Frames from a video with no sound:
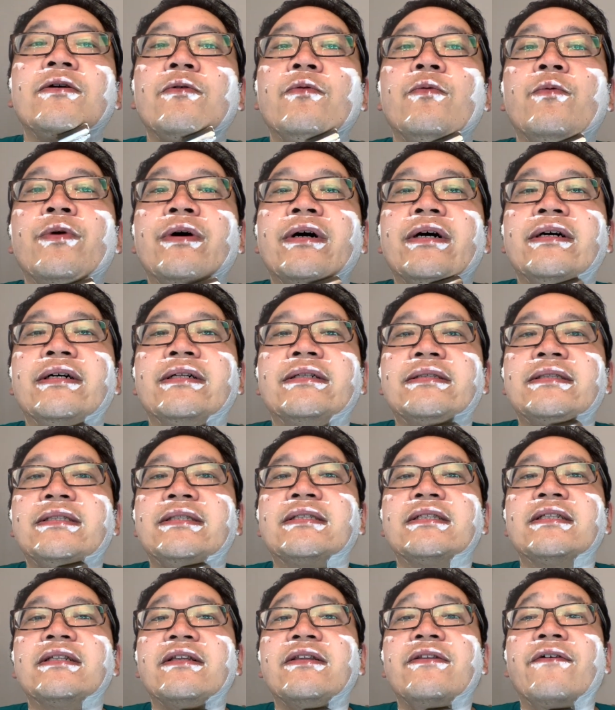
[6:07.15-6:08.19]

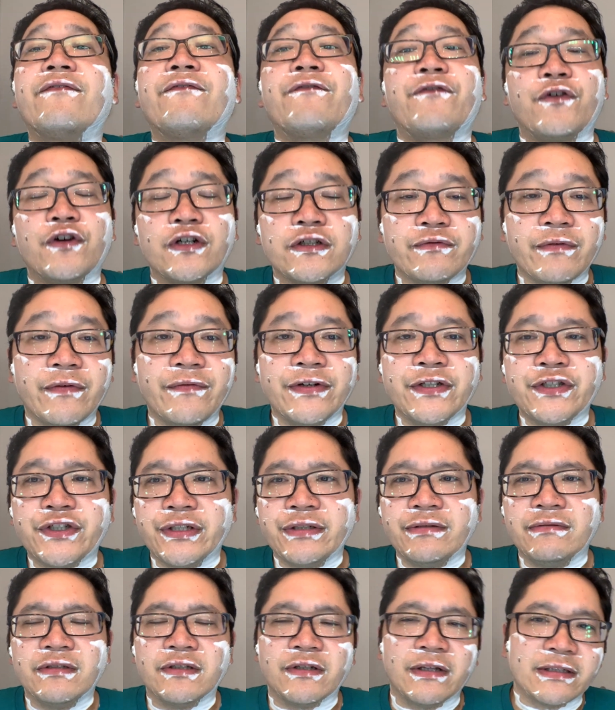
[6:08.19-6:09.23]
was the first
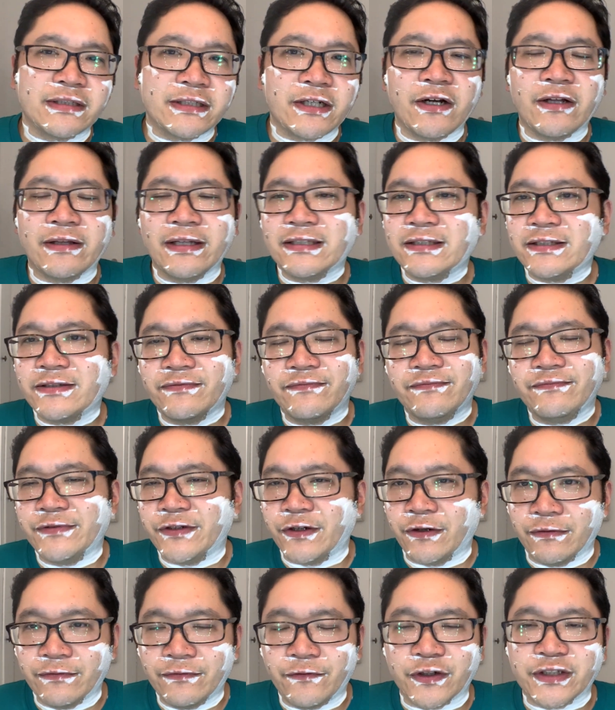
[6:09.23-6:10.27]
revision, so let's you
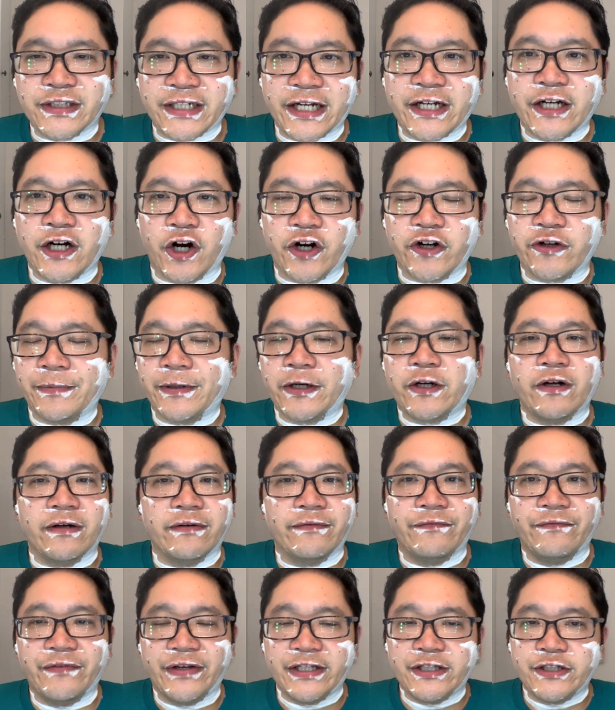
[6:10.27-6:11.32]
know, for sake of argument, call
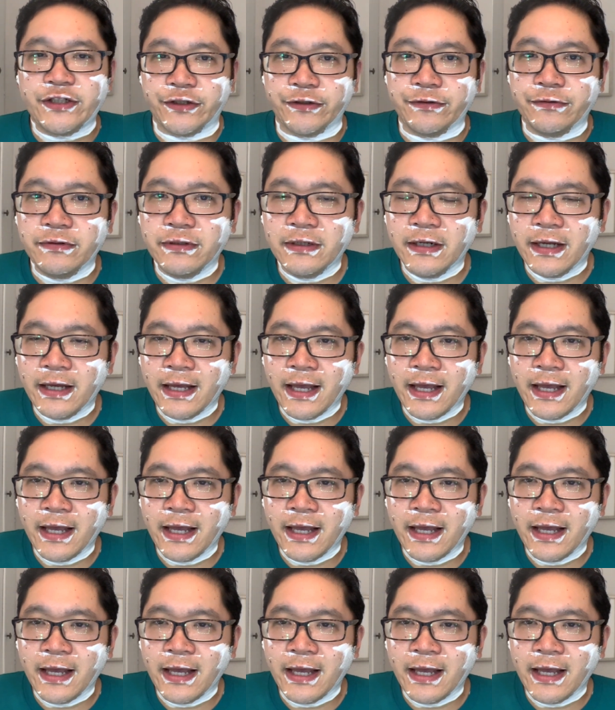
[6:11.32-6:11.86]
it V2.